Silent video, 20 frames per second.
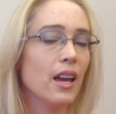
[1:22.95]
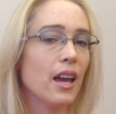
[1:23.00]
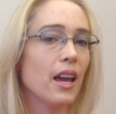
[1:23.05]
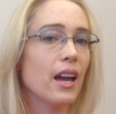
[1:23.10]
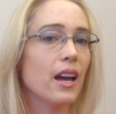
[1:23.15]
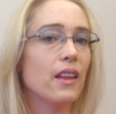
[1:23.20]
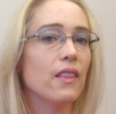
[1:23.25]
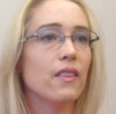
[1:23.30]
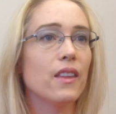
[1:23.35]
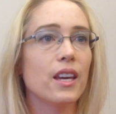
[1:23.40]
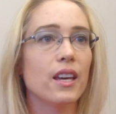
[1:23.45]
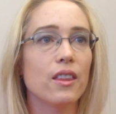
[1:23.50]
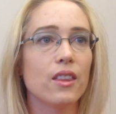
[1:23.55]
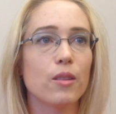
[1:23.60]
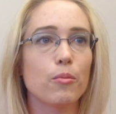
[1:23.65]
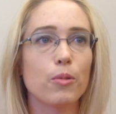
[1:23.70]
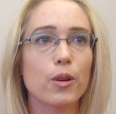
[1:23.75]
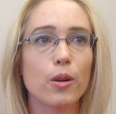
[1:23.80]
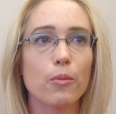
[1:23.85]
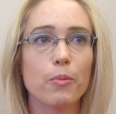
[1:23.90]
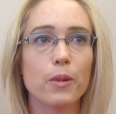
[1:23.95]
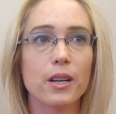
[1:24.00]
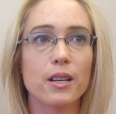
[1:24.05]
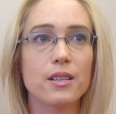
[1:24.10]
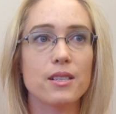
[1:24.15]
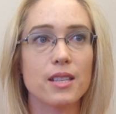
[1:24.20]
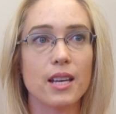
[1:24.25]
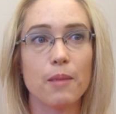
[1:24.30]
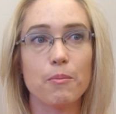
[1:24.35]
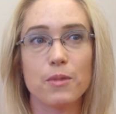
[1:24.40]
and then the
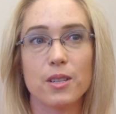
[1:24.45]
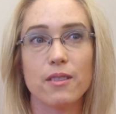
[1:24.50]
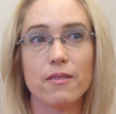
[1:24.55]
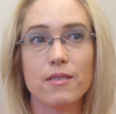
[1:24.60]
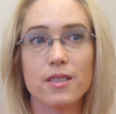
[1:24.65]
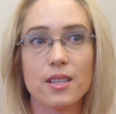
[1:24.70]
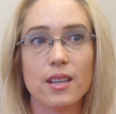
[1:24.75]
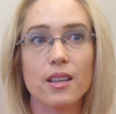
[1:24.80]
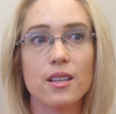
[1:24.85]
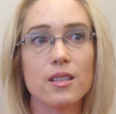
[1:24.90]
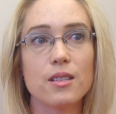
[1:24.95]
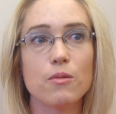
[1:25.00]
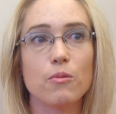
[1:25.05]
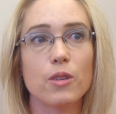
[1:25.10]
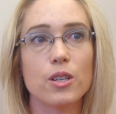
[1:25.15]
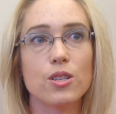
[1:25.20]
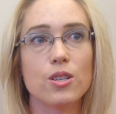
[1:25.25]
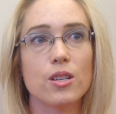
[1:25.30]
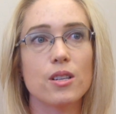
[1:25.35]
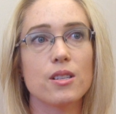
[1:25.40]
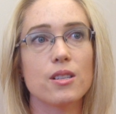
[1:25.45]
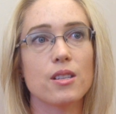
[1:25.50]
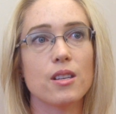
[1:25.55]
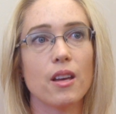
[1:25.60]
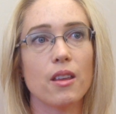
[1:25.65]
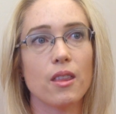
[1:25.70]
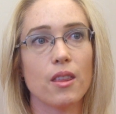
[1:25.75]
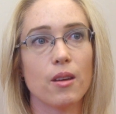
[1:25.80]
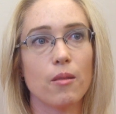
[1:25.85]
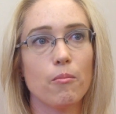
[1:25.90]
proprioceptive sense, which is
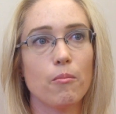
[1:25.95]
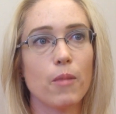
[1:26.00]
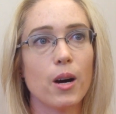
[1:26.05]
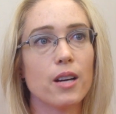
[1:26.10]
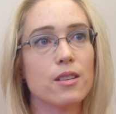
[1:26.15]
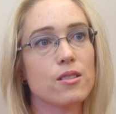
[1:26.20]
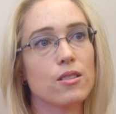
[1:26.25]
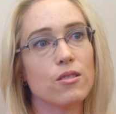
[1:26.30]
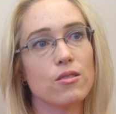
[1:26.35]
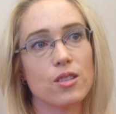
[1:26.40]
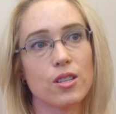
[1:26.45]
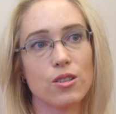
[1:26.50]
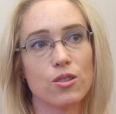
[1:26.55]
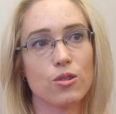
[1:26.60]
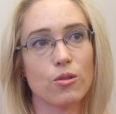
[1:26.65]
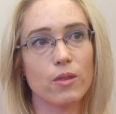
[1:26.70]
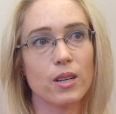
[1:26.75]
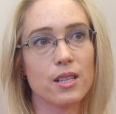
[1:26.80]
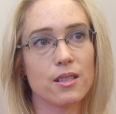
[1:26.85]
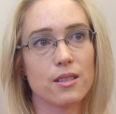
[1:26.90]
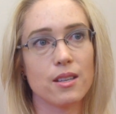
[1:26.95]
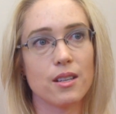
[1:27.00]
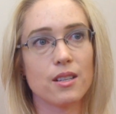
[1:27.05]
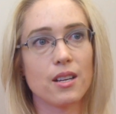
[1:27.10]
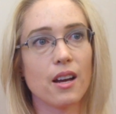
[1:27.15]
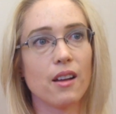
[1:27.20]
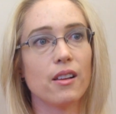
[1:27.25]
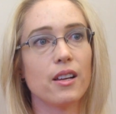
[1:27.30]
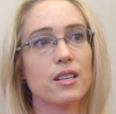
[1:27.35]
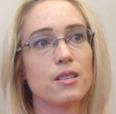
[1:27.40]
the muscles and joints that
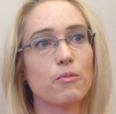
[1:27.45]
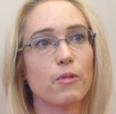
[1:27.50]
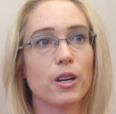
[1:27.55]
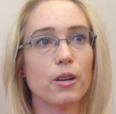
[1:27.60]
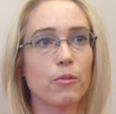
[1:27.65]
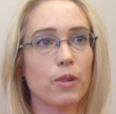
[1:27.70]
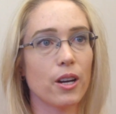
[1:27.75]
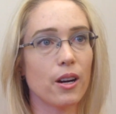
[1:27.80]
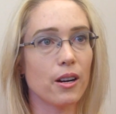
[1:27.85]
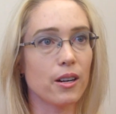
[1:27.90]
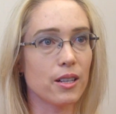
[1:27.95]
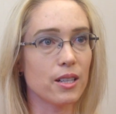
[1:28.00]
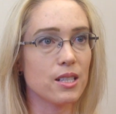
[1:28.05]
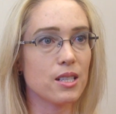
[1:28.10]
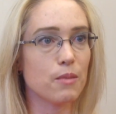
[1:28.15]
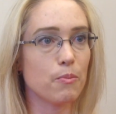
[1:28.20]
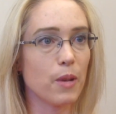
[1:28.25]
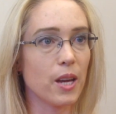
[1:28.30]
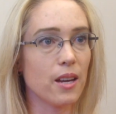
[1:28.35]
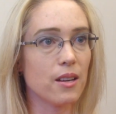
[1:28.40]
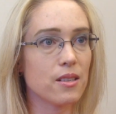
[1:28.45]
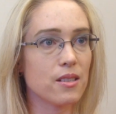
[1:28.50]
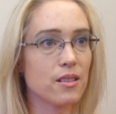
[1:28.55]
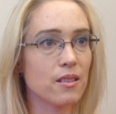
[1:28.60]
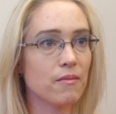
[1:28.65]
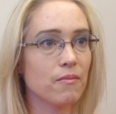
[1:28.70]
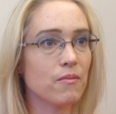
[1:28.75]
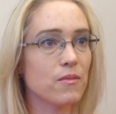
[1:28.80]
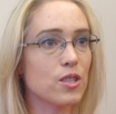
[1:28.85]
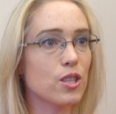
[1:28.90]
tell us where we are in
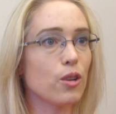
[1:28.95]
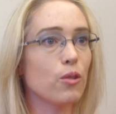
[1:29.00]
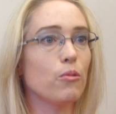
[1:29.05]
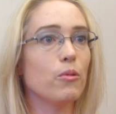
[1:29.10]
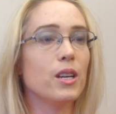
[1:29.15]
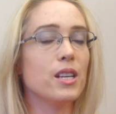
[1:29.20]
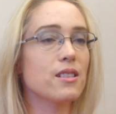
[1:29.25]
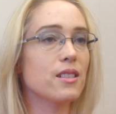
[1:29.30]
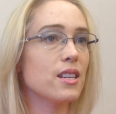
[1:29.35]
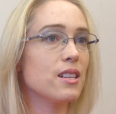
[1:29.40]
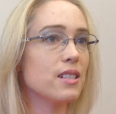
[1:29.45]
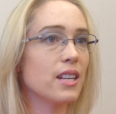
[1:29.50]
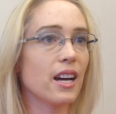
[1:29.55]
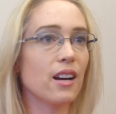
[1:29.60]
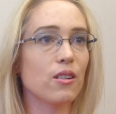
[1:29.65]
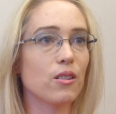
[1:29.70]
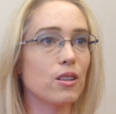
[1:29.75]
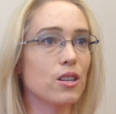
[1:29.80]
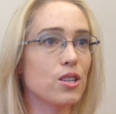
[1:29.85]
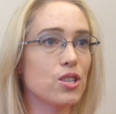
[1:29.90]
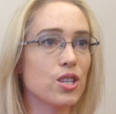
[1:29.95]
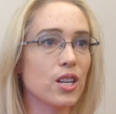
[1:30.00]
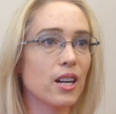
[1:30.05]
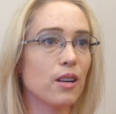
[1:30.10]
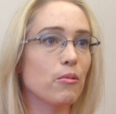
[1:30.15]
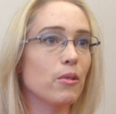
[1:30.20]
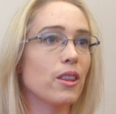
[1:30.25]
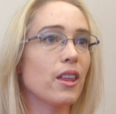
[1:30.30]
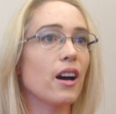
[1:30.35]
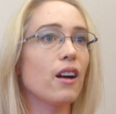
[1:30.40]
space. So we sit down on a
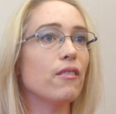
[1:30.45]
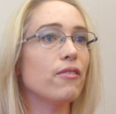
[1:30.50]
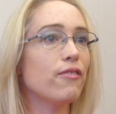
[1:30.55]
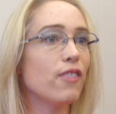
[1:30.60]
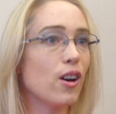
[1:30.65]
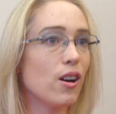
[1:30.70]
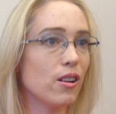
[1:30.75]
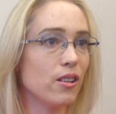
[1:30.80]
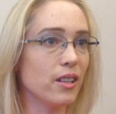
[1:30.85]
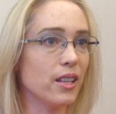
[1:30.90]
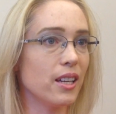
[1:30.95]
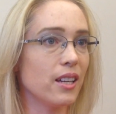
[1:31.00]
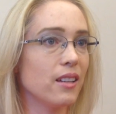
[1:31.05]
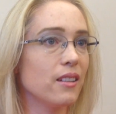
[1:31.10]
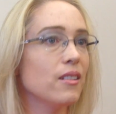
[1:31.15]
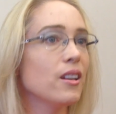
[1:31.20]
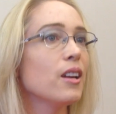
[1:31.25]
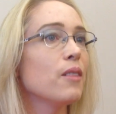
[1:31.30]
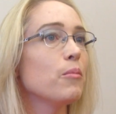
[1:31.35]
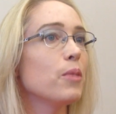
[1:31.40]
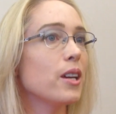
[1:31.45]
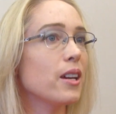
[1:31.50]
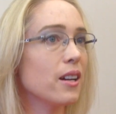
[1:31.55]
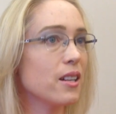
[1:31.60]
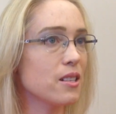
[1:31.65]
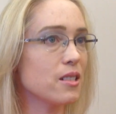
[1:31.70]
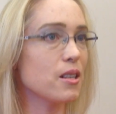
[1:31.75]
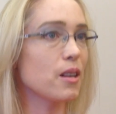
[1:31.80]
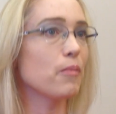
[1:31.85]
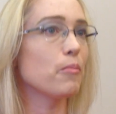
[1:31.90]
chair without falling
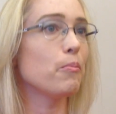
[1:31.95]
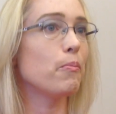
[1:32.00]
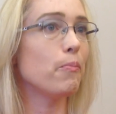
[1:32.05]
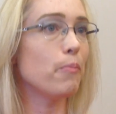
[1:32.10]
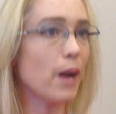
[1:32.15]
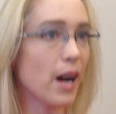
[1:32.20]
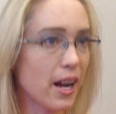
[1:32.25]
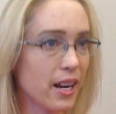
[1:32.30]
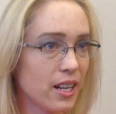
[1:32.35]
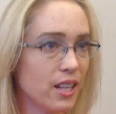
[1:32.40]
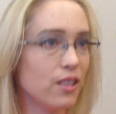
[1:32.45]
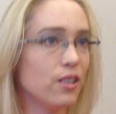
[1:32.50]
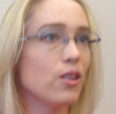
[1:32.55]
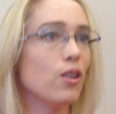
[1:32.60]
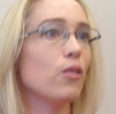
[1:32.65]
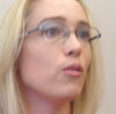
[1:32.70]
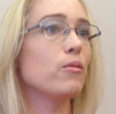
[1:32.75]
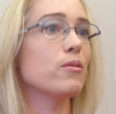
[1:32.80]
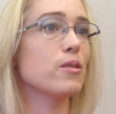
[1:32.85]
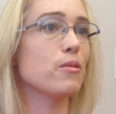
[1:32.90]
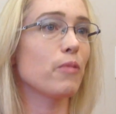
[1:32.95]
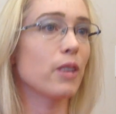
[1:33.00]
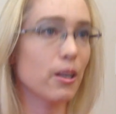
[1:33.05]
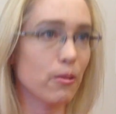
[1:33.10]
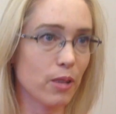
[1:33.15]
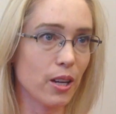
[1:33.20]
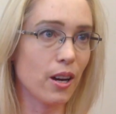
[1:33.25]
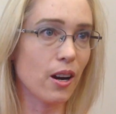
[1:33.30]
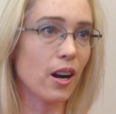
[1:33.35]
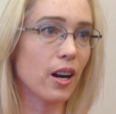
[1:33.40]
because our body knows
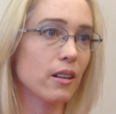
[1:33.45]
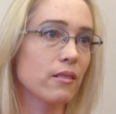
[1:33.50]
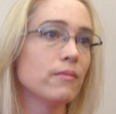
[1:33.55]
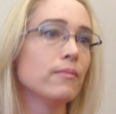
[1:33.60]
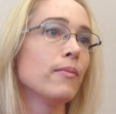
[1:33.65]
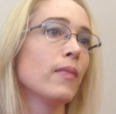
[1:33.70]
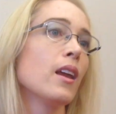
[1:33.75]
where we are.